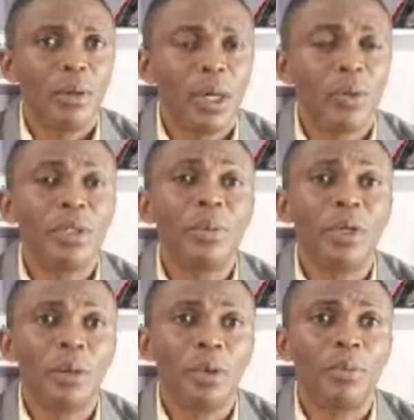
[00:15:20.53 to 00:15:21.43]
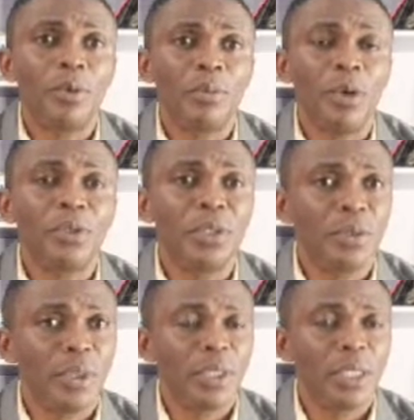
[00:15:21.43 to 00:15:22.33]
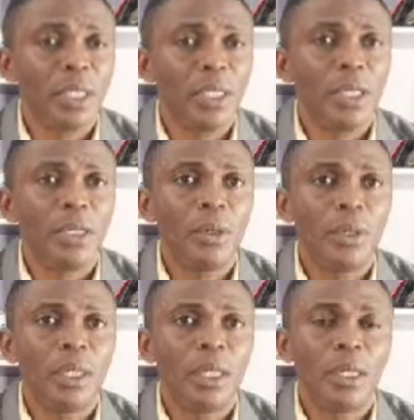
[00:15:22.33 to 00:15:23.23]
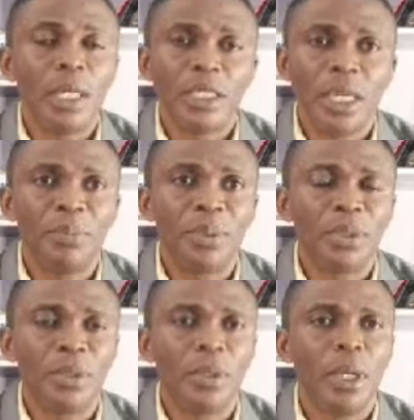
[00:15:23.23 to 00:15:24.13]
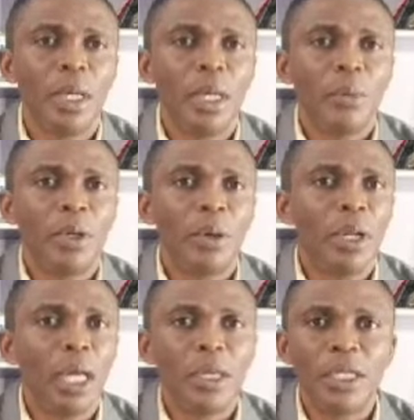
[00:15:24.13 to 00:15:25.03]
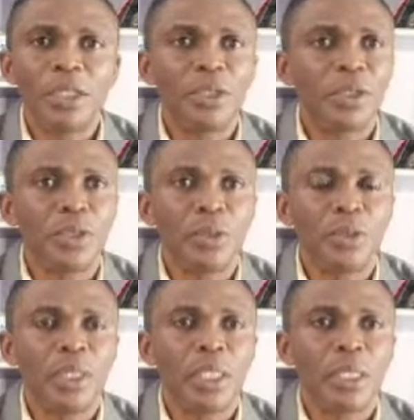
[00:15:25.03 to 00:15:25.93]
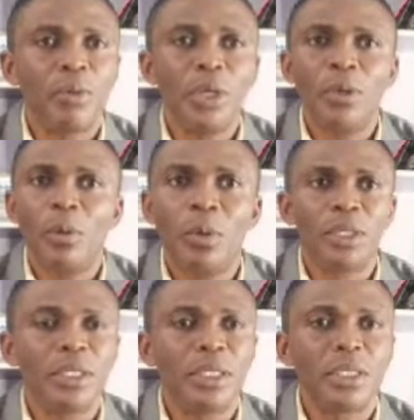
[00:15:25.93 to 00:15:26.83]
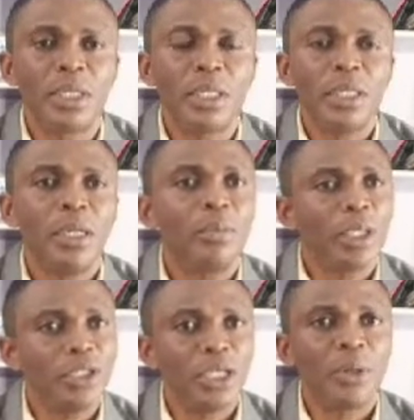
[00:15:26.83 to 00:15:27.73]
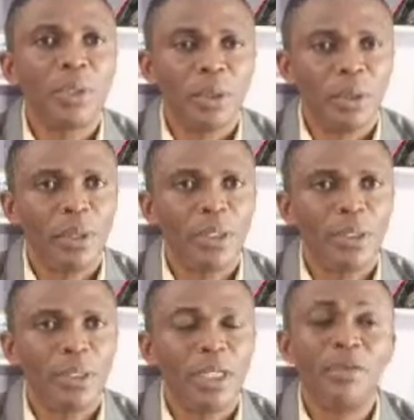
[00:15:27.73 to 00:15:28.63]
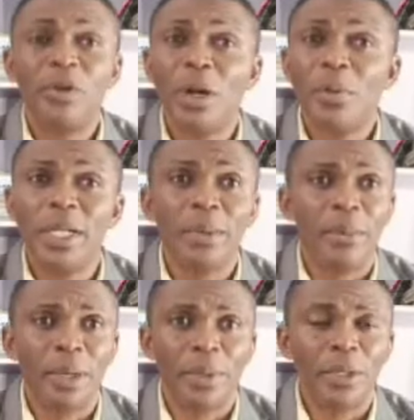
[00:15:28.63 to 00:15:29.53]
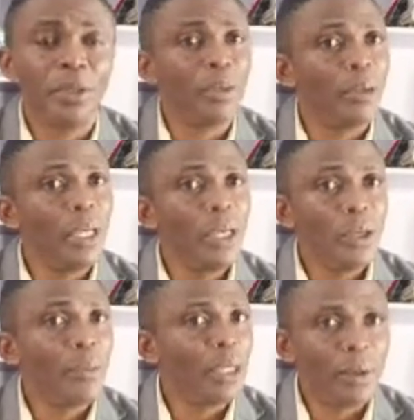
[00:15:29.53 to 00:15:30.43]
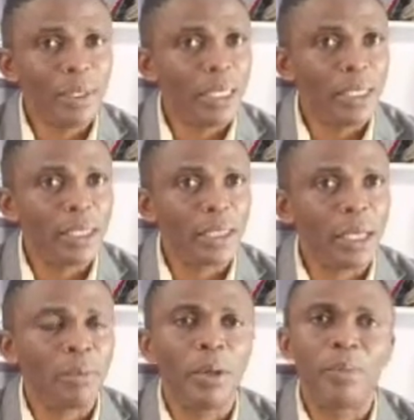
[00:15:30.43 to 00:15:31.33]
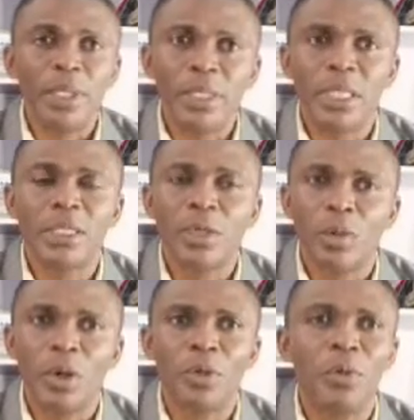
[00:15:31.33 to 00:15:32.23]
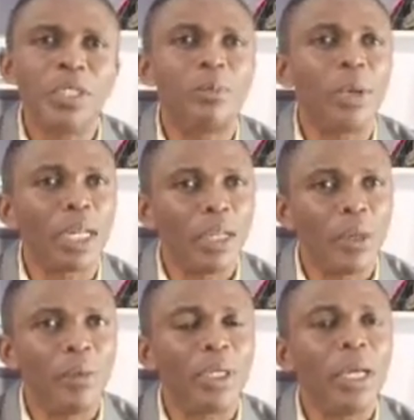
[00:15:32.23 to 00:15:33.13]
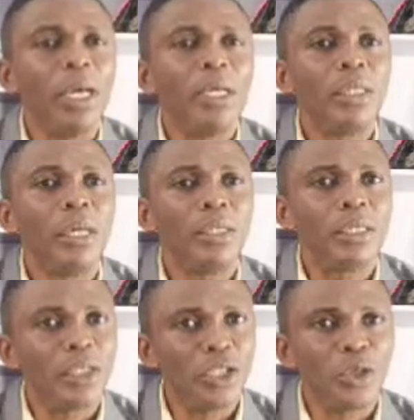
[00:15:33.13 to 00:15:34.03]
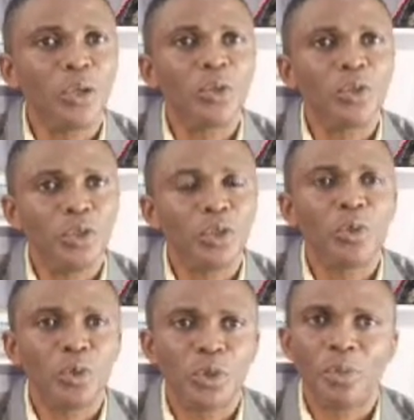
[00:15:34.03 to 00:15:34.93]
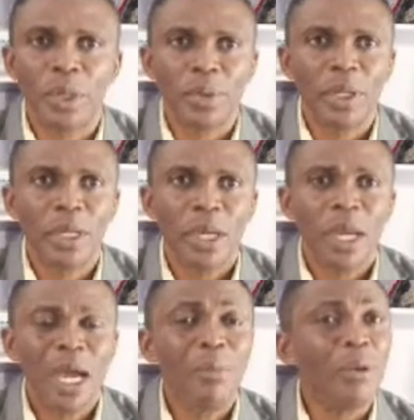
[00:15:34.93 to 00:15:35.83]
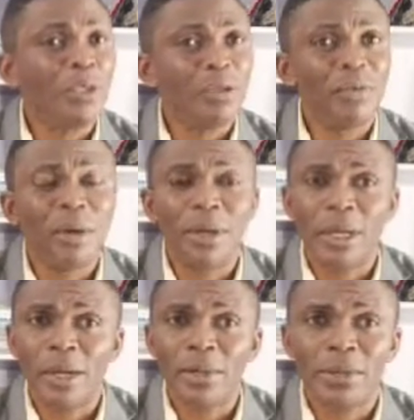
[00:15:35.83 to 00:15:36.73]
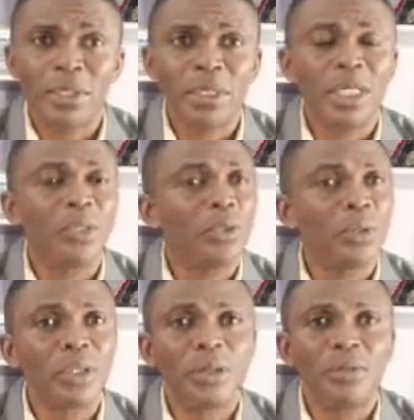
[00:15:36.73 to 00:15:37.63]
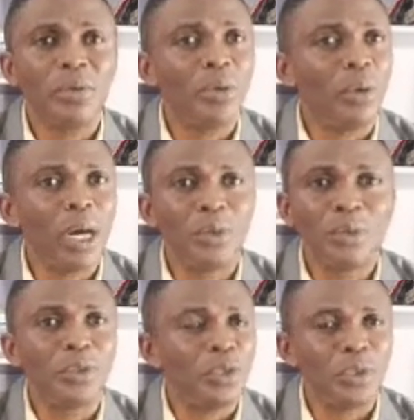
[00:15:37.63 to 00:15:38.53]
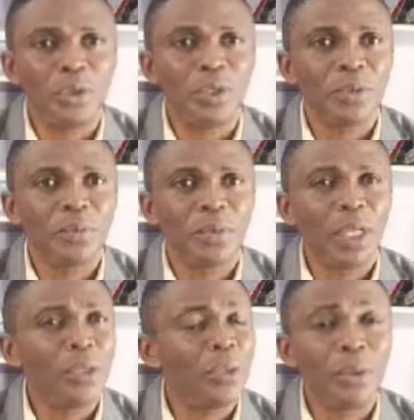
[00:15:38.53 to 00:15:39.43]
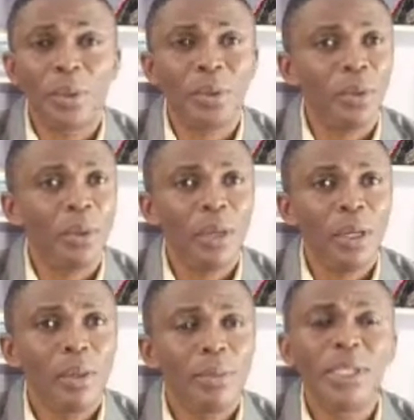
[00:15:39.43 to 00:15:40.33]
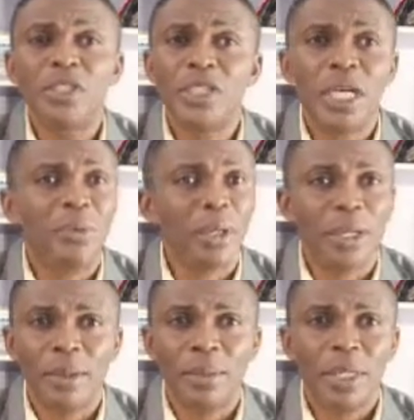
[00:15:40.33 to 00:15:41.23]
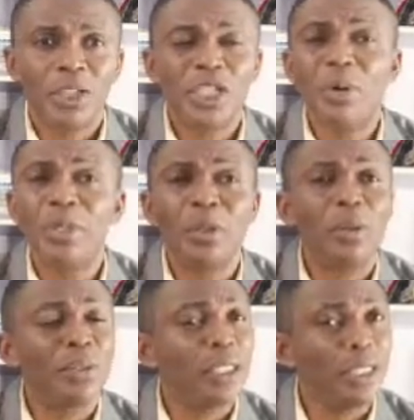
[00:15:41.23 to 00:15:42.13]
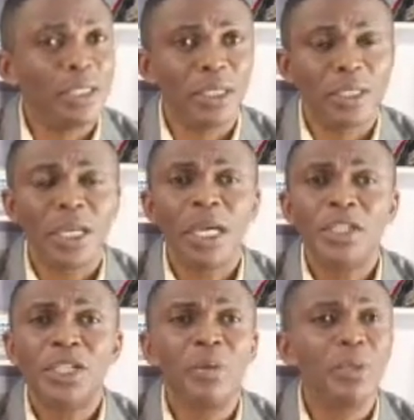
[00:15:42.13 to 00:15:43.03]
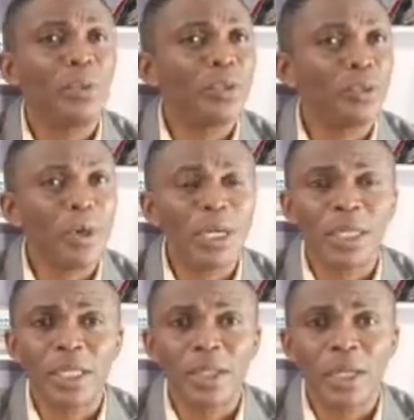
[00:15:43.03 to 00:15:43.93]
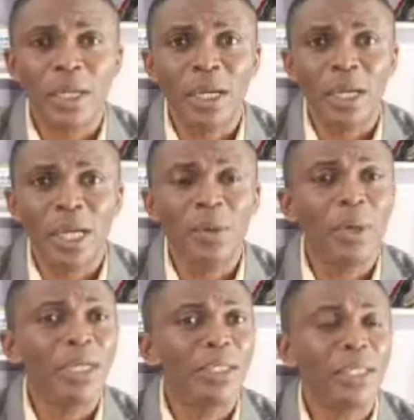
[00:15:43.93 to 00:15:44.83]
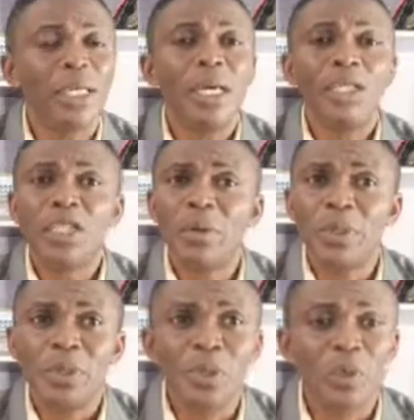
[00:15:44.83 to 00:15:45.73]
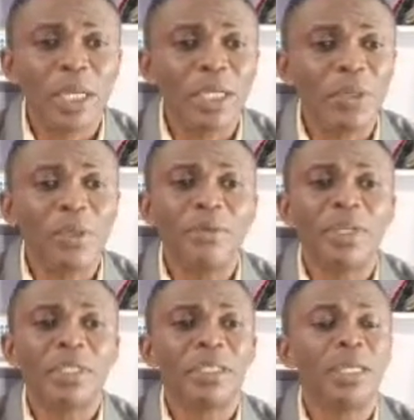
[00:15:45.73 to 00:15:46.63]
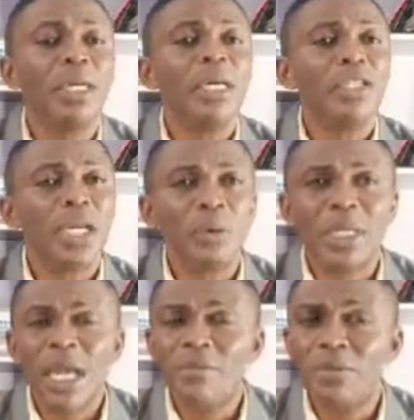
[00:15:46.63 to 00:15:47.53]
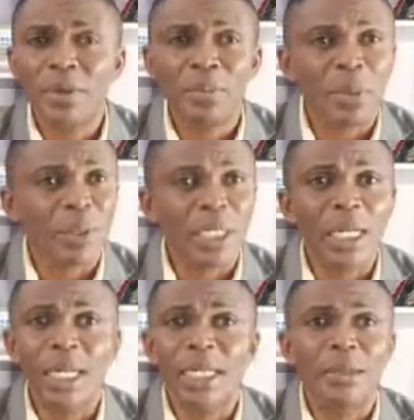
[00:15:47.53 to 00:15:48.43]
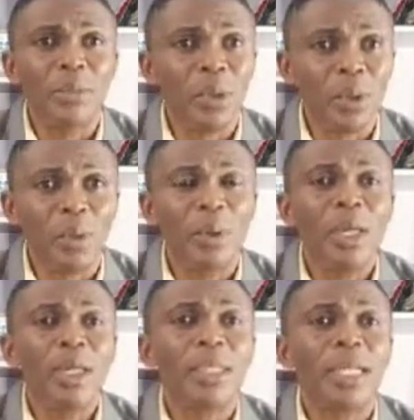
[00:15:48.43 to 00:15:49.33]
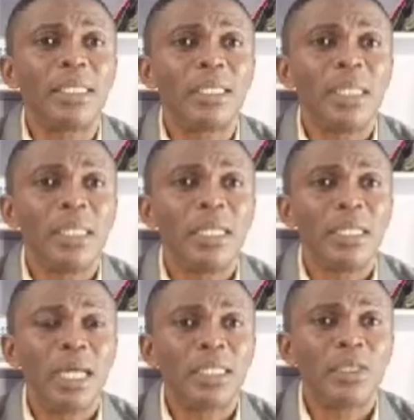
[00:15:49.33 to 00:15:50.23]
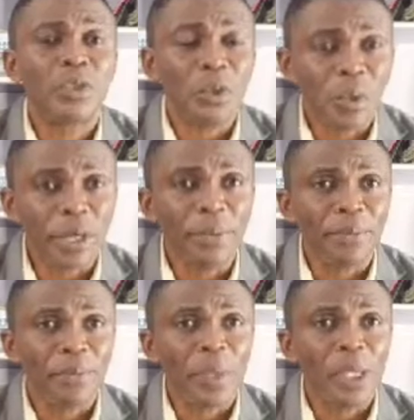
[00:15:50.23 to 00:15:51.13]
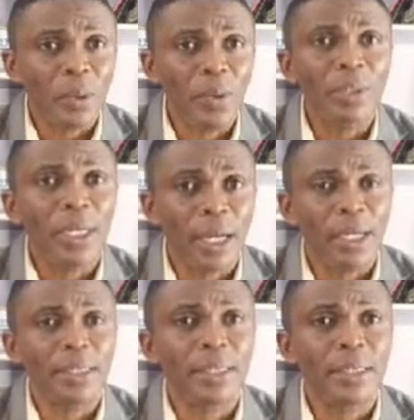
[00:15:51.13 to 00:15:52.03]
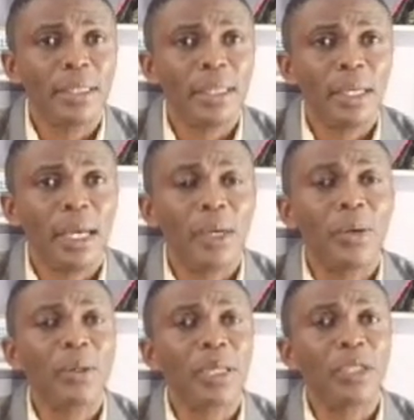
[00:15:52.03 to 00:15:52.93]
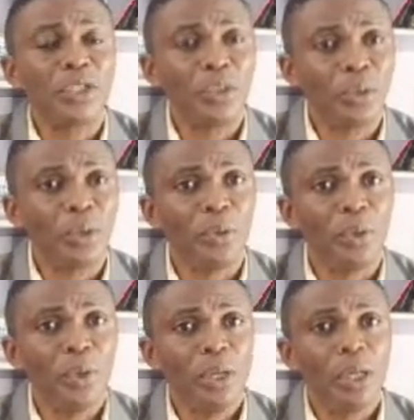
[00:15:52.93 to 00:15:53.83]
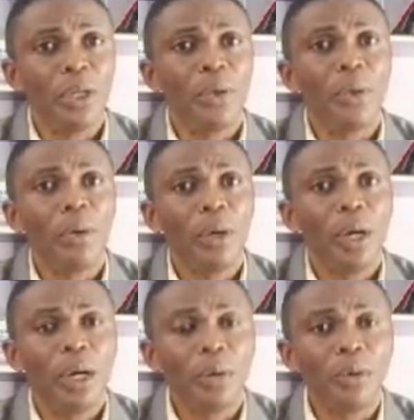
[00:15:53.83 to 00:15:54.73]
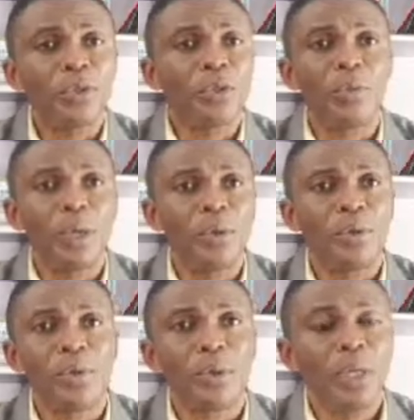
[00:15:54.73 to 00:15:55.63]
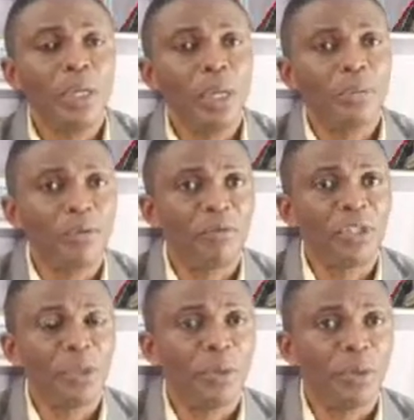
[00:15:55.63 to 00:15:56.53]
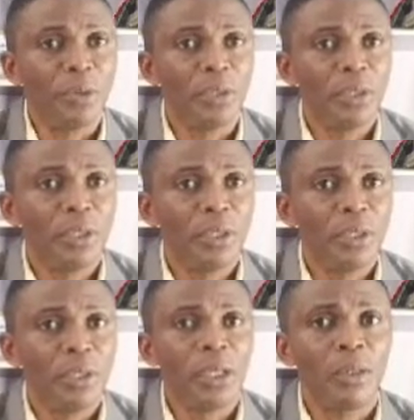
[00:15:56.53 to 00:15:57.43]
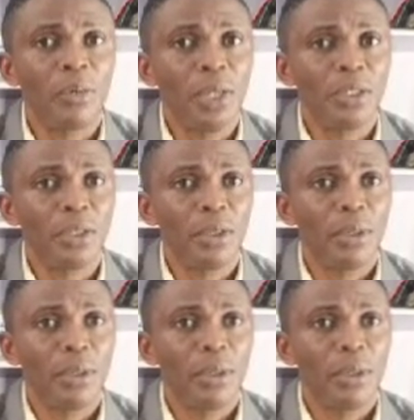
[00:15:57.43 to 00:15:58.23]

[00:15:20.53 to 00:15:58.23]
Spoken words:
I'm going to be come up with more series, you know, in the next episode. But all I need you to do is that when you are watching this thing, please share with others. If you're already married, you may not need this now, but please, there's someone who is battling with the decision to choose who to marry. And most of our girls, they do not even know how to choose. They do not know. Please share with them. Share with all teenagers. Share with those who are in the NYC. Share with those who are in the university. Share with everybody. Let them know that truly God guides and God can show you, you know, who to marry through prophetic words. The Lord bless you.